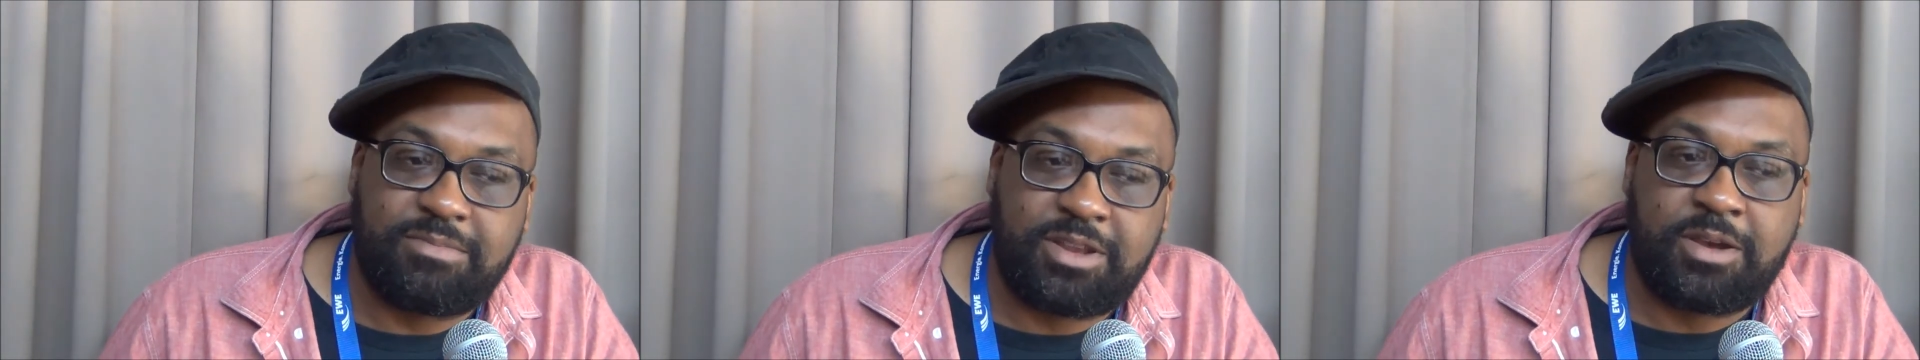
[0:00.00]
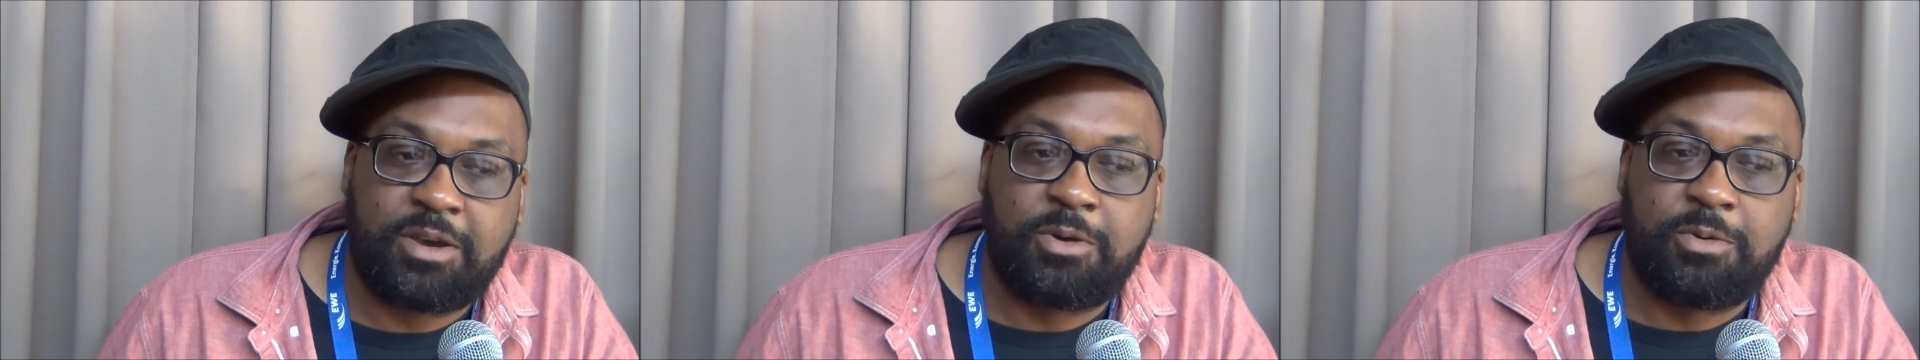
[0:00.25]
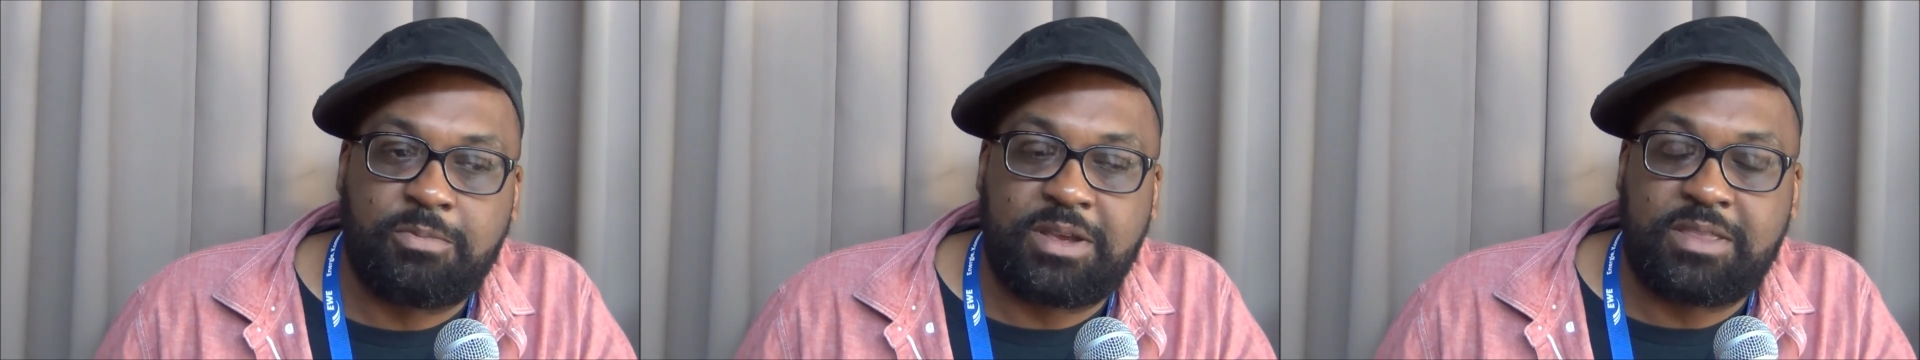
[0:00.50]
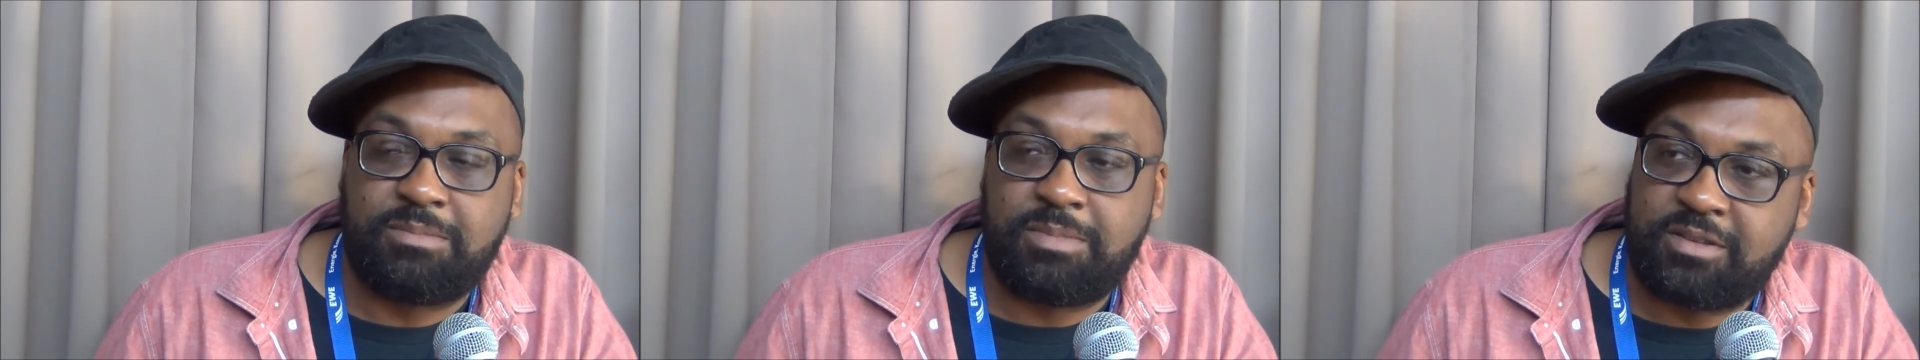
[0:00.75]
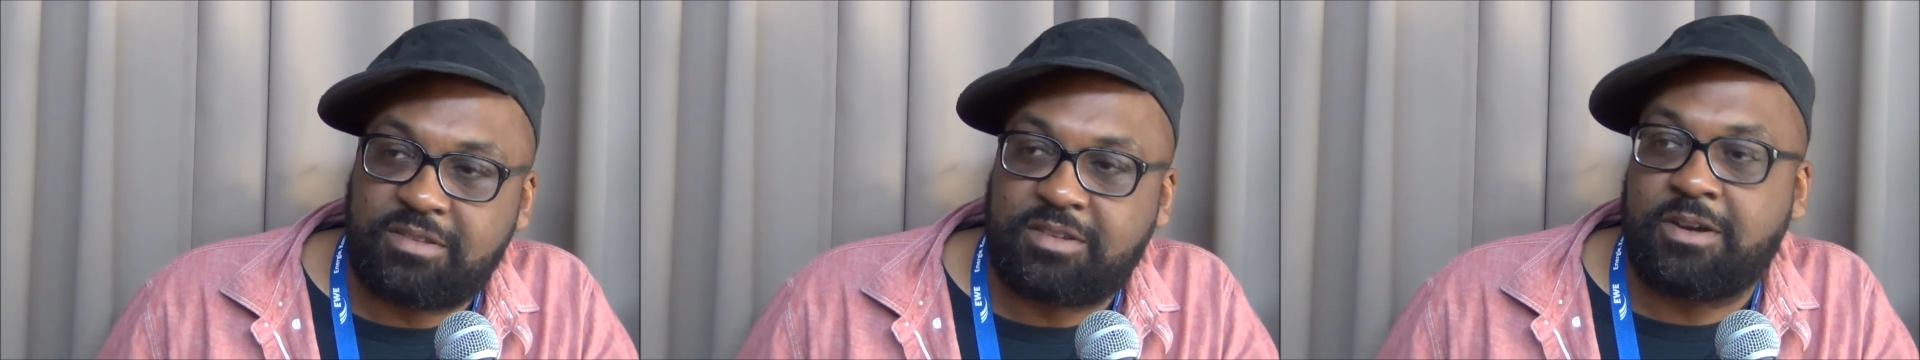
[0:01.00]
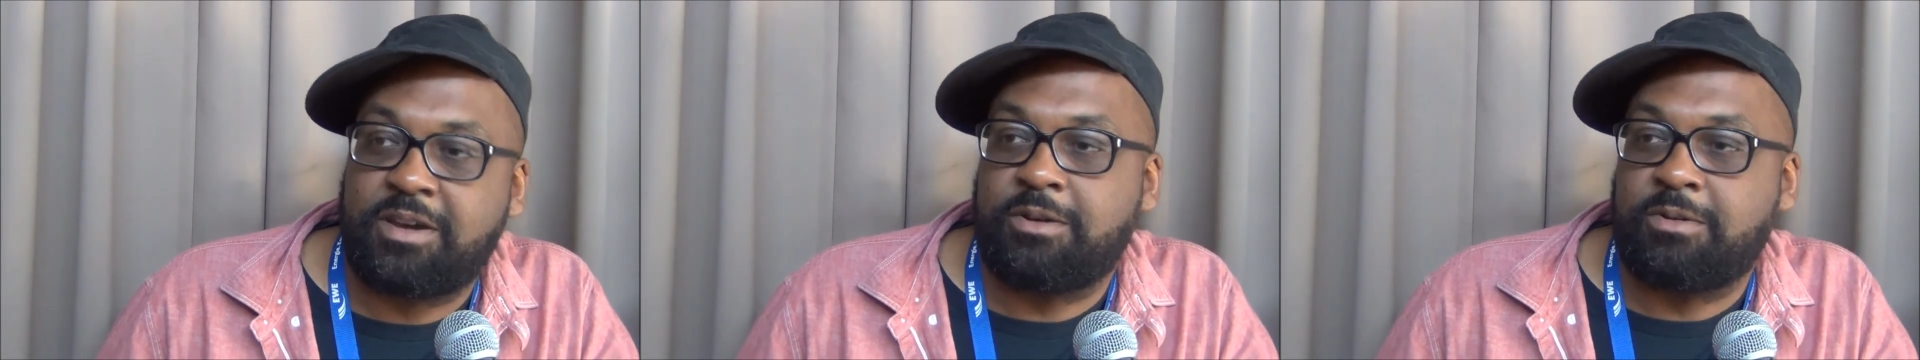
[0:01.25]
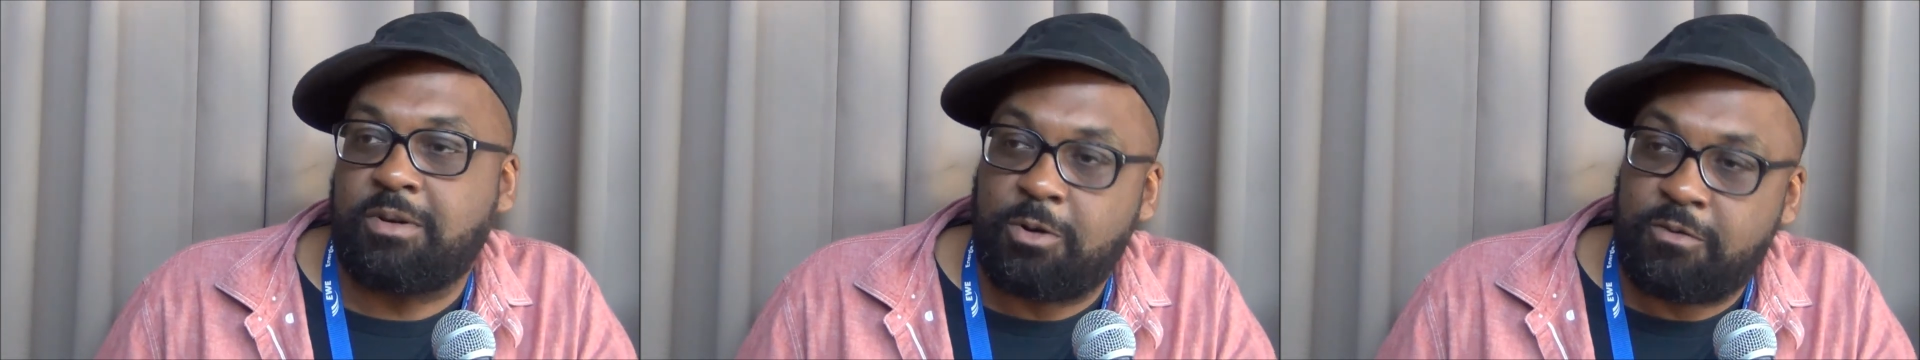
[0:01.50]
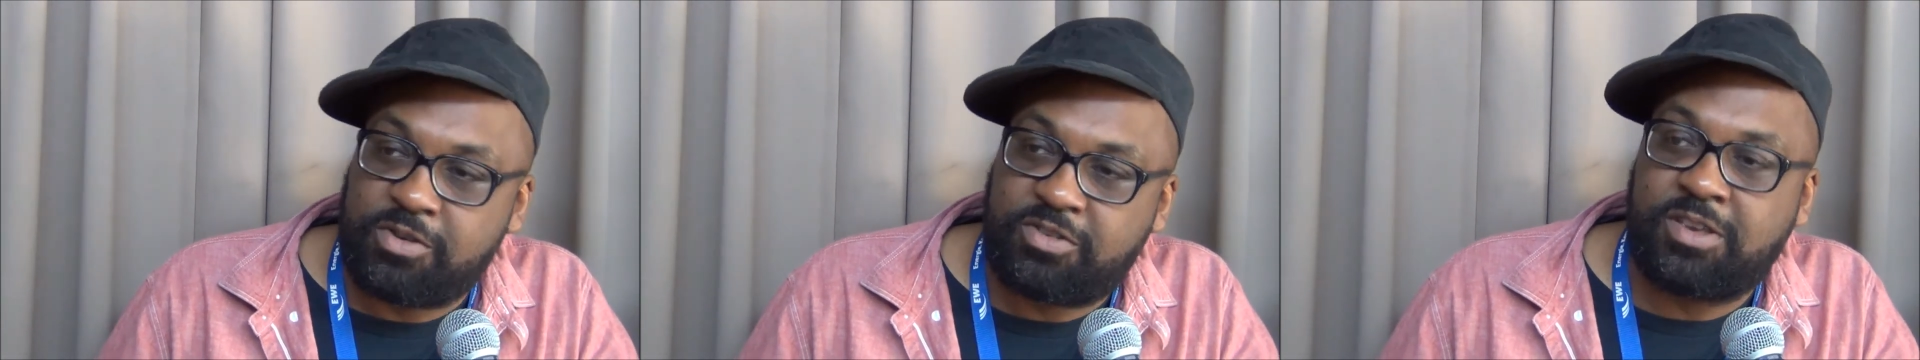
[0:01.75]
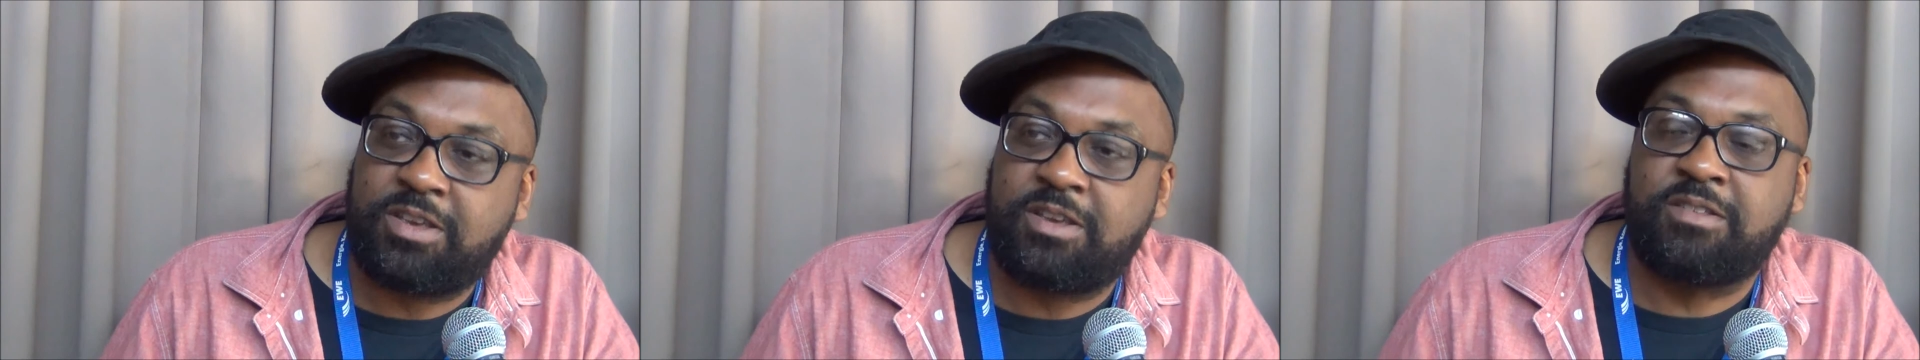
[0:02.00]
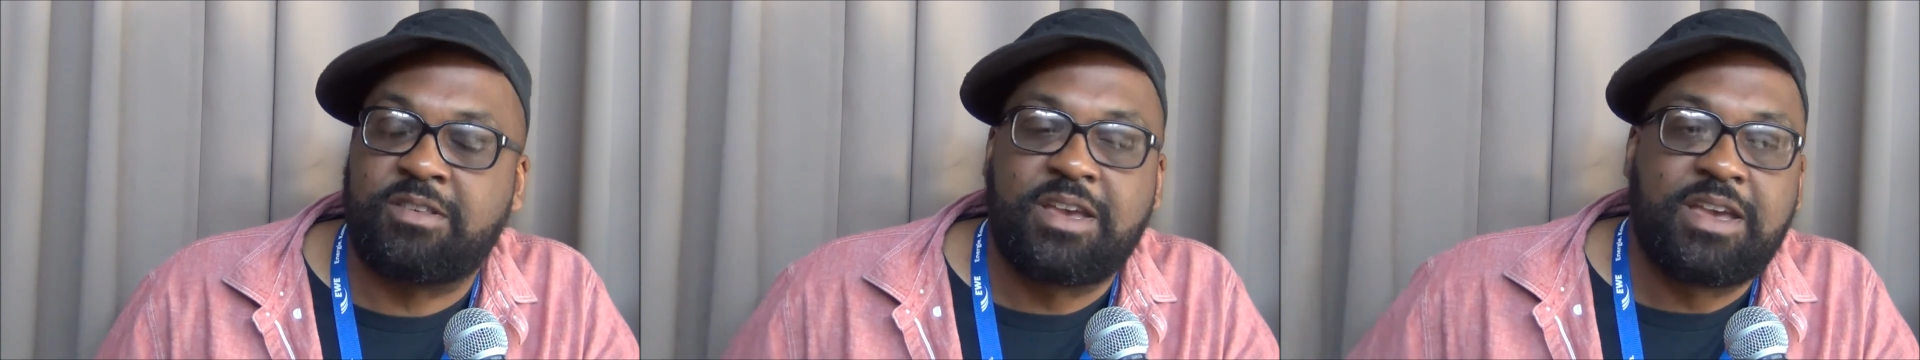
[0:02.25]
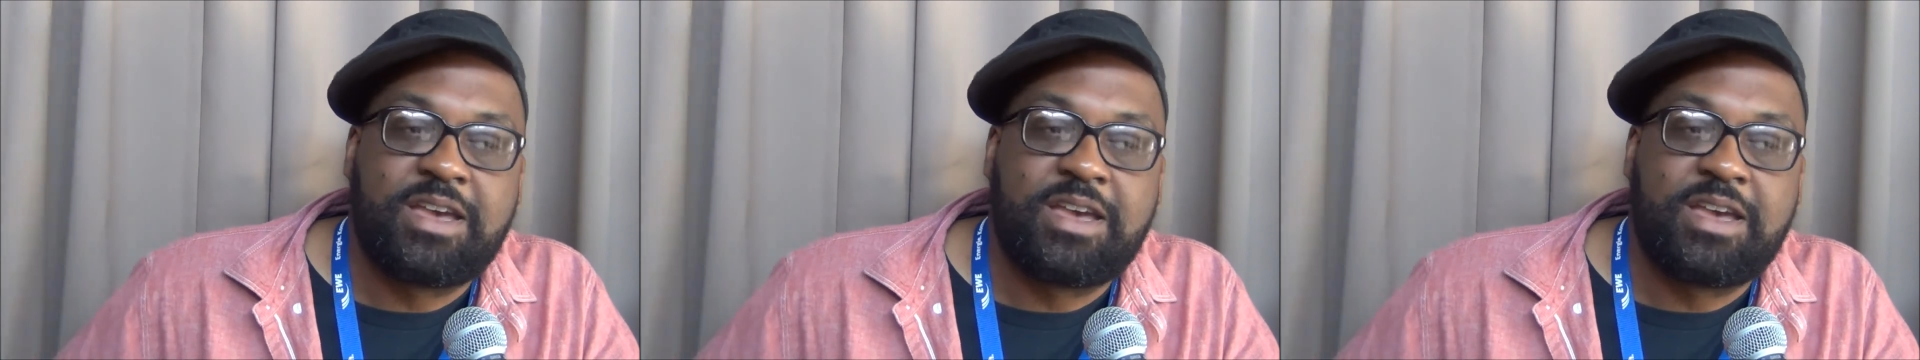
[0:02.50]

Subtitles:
you know, in the military or overseas.